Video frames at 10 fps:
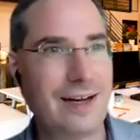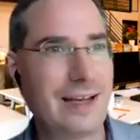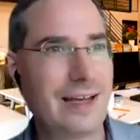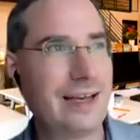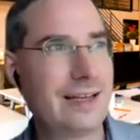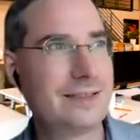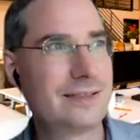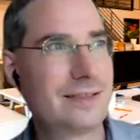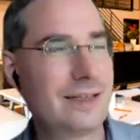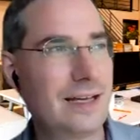
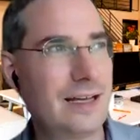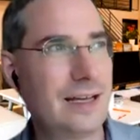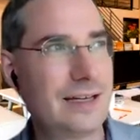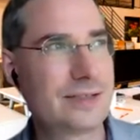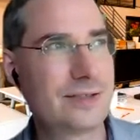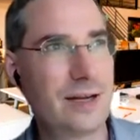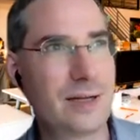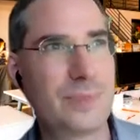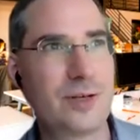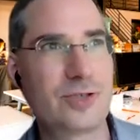And it's not
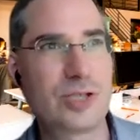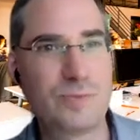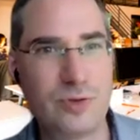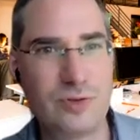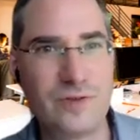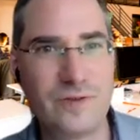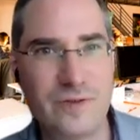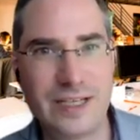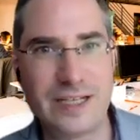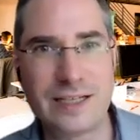about spoon
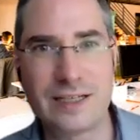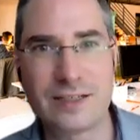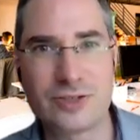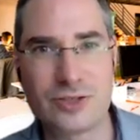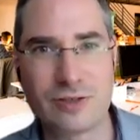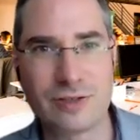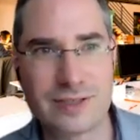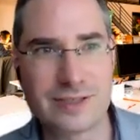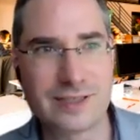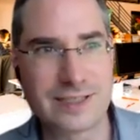feeding
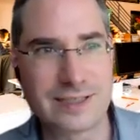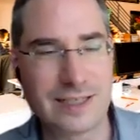journalists, the